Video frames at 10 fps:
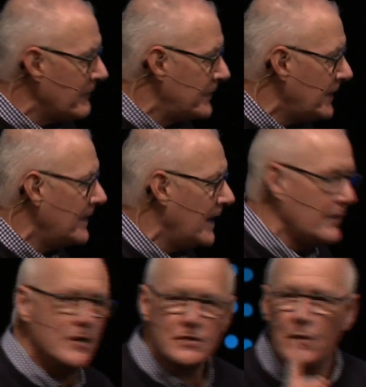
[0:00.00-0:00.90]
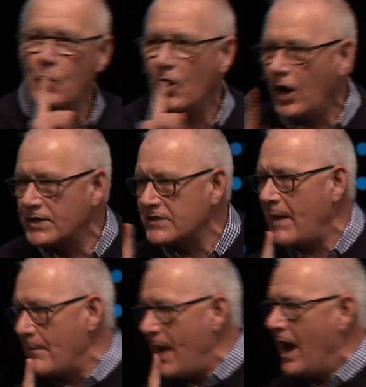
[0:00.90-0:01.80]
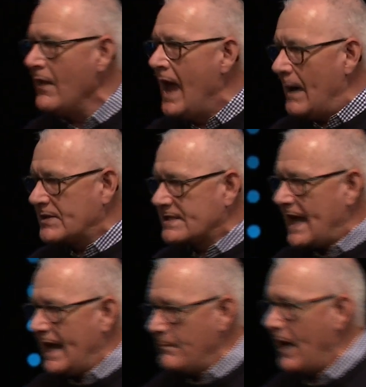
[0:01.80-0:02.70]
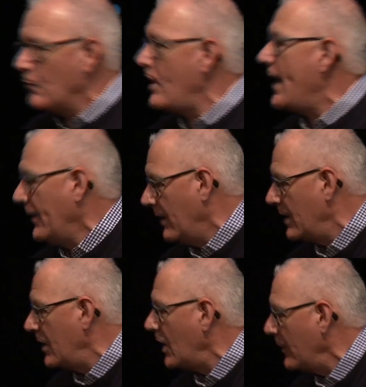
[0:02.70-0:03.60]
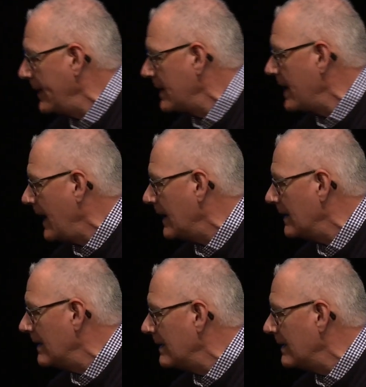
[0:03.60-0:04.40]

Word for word: at everything I do. Those are the words of my mouth. I'm setting my rudder. Are you hearing me today?